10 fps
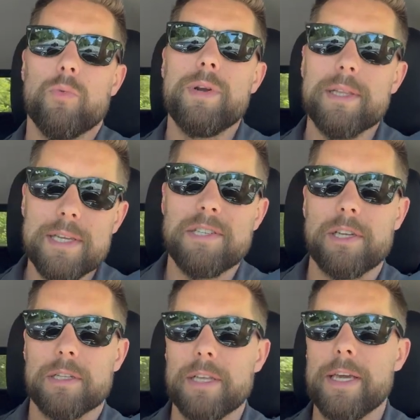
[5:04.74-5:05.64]

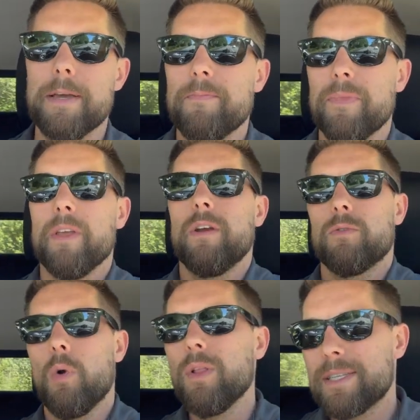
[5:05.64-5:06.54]
realistically,
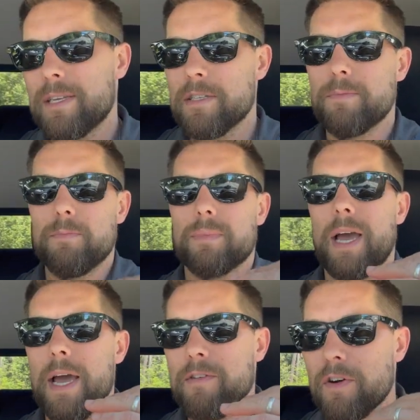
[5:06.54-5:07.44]
Rolex has
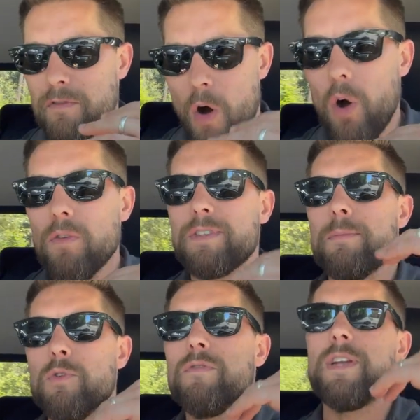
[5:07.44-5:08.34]
kind of evolved
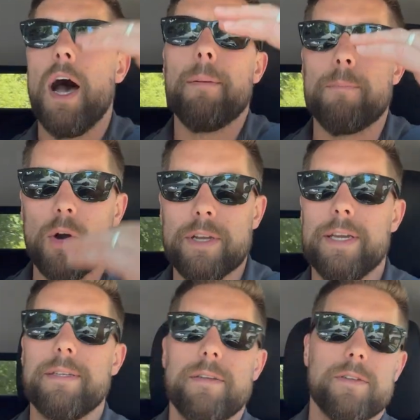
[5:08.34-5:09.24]
and moved up
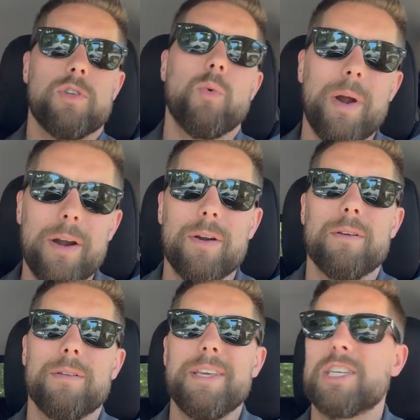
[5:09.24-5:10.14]
market to where
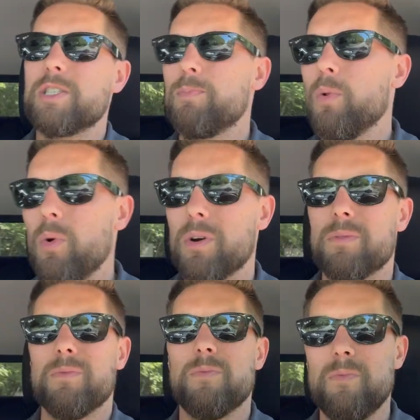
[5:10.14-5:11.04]
the Explorer
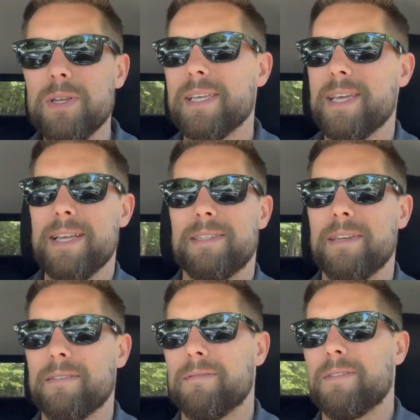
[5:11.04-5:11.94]
really
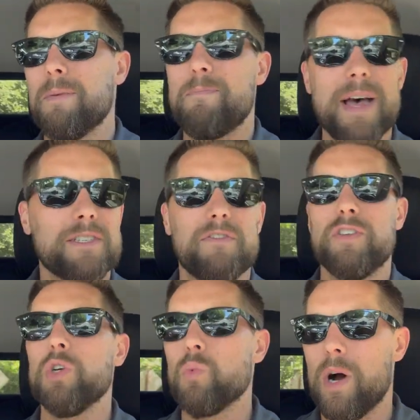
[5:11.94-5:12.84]
isn't the best
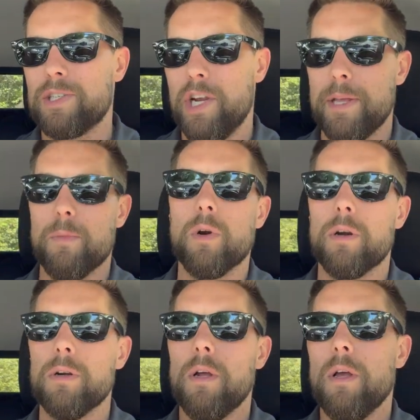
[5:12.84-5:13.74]
field watch anymore.